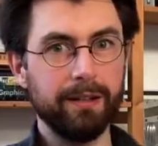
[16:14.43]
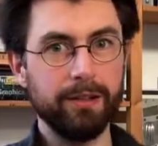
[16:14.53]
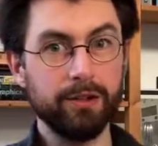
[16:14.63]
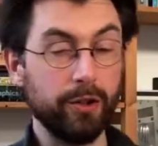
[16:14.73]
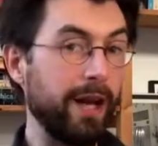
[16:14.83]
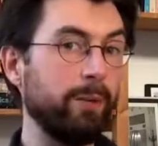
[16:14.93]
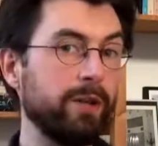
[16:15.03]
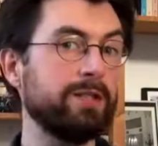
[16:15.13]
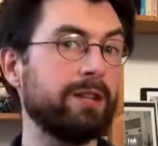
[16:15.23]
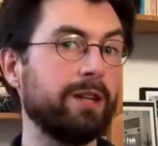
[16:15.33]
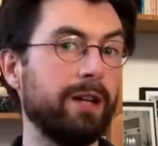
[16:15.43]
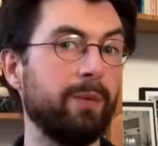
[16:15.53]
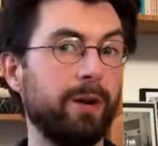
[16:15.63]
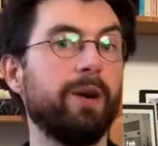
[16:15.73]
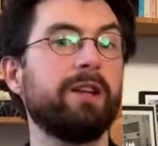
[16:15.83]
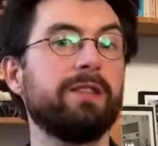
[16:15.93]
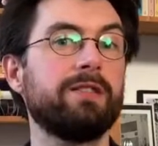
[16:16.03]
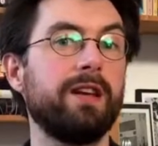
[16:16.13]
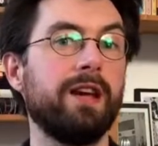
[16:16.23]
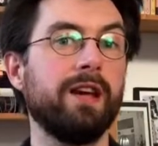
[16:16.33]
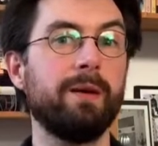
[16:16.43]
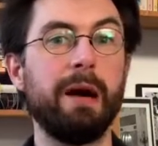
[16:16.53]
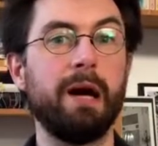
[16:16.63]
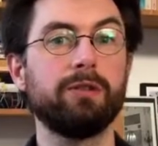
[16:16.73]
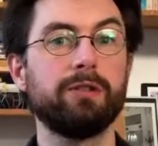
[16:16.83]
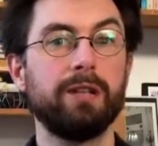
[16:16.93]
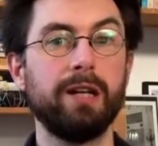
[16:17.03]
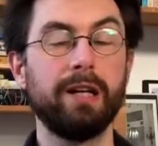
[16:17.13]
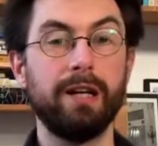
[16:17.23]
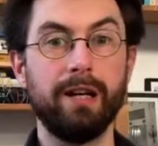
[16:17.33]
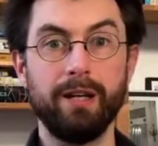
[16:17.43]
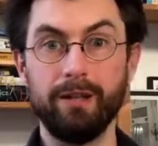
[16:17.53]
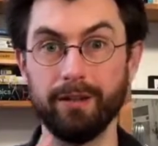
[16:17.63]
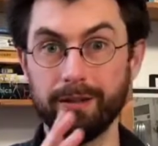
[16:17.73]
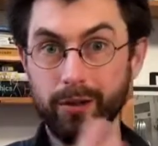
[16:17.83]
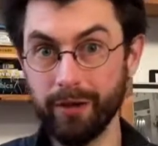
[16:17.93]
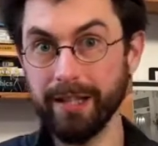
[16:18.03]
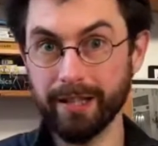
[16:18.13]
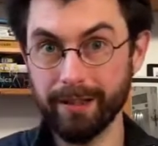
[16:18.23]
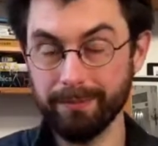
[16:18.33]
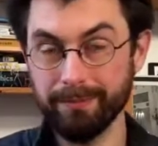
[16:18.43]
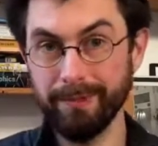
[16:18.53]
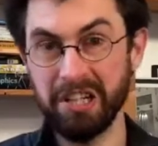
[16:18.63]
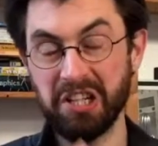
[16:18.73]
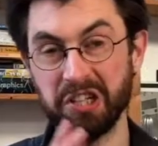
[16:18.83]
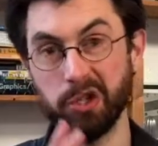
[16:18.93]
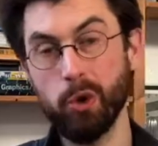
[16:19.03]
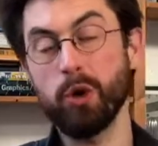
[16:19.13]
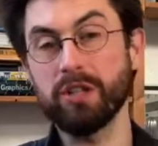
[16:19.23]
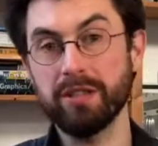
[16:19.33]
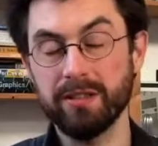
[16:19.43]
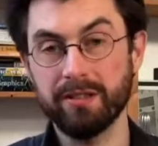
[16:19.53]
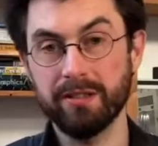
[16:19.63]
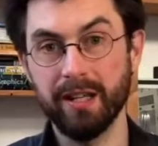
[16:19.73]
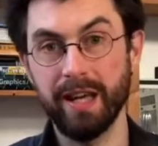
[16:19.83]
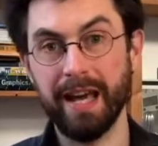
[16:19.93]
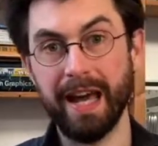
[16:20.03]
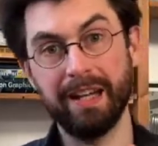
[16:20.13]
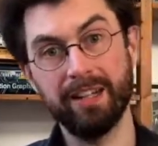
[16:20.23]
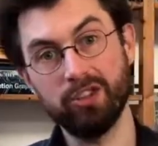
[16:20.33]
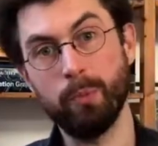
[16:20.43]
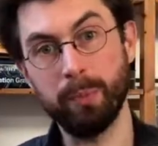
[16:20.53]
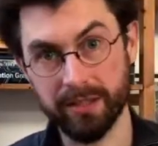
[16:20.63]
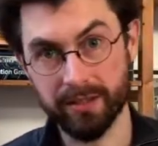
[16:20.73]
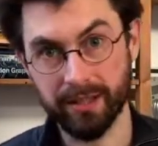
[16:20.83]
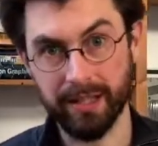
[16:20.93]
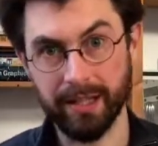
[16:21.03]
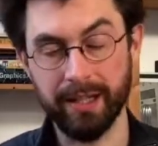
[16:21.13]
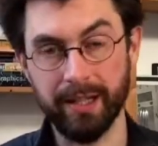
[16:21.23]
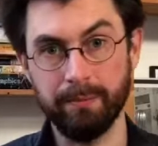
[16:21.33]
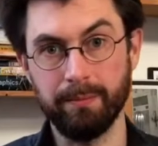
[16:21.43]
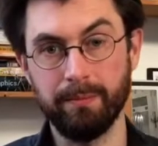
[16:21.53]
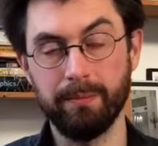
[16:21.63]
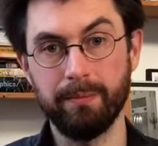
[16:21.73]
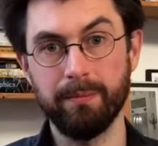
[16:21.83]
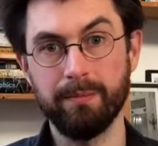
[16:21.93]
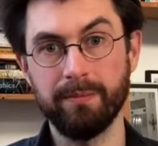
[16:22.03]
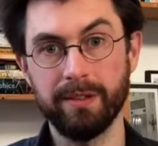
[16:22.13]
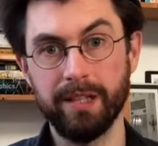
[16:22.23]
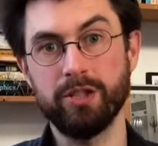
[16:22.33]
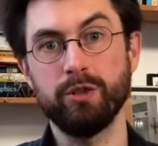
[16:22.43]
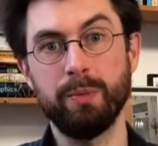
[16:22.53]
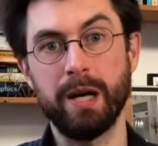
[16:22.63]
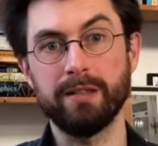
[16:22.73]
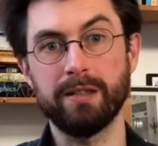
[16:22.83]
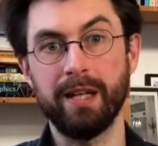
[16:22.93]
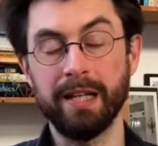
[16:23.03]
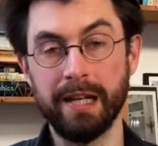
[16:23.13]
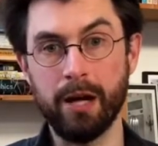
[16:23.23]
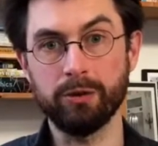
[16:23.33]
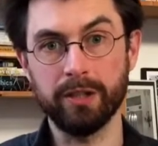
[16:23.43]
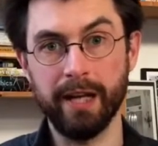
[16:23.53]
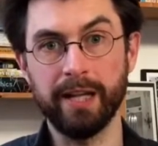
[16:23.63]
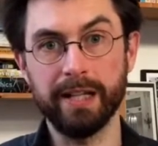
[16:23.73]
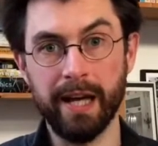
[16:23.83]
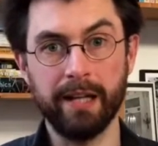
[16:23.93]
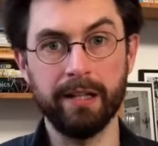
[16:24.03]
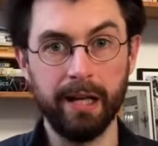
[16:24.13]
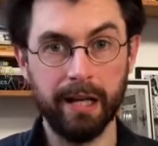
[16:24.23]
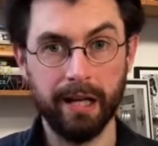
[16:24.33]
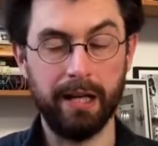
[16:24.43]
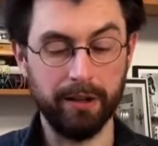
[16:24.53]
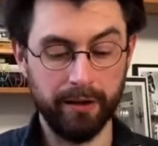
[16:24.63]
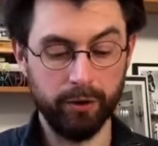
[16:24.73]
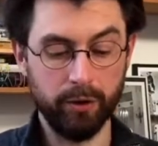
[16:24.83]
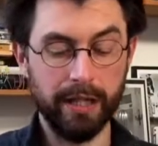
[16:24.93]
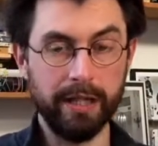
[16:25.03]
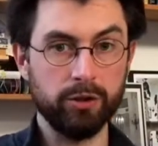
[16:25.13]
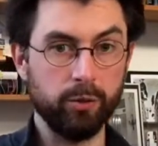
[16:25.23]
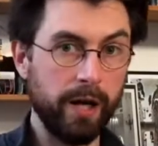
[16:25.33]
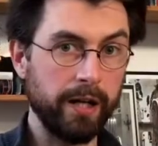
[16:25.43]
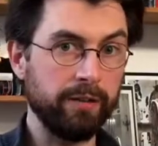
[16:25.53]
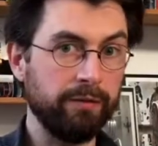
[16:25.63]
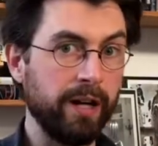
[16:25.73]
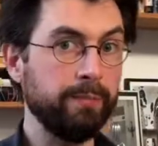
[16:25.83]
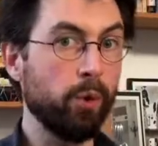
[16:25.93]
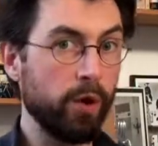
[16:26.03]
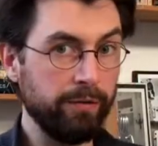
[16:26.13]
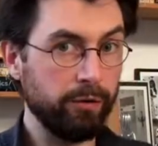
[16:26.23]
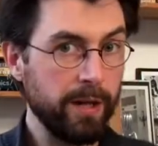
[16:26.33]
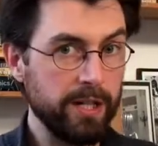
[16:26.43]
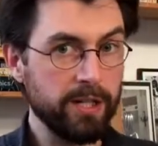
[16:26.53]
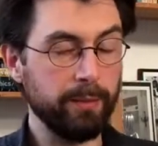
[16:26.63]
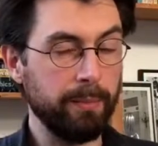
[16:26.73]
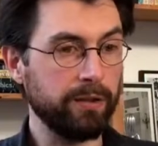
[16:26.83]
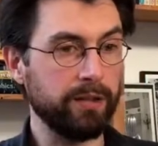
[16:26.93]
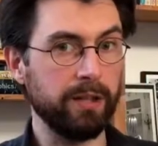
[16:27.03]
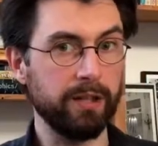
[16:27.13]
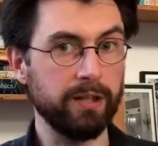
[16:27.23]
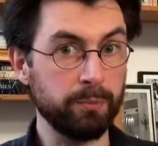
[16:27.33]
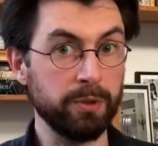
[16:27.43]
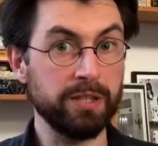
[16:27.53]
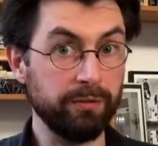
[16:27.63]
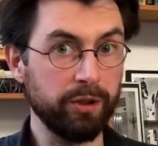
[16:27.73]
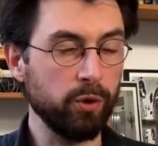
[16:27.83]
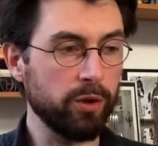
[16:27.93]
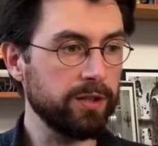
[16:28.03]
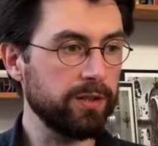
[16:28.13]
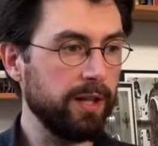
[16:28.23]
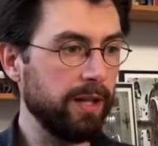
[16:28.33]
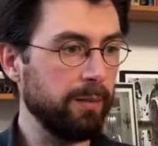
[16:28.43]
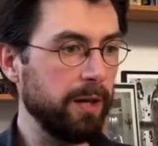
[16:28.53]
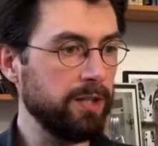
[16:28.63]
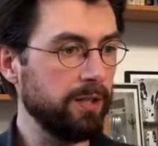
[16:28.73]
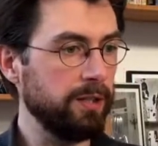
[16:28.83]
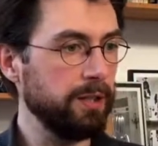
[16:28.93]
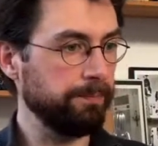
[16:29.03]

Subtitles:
that was what I wanted to say about the curriculum, the courses, and the topics that you might encounter. And again, I'll give you a link to where you can find more information about the specific courses that I mentioned.